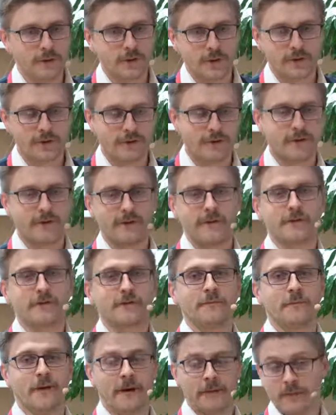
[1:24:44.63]
just
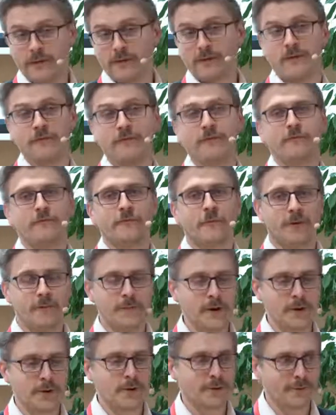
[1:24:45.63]
spread
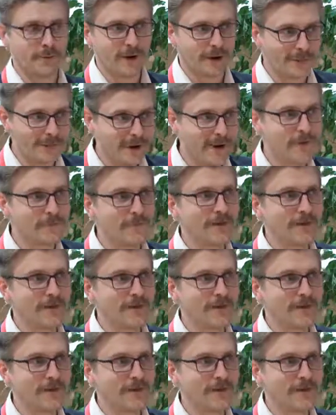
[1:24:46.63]
misinformation right now.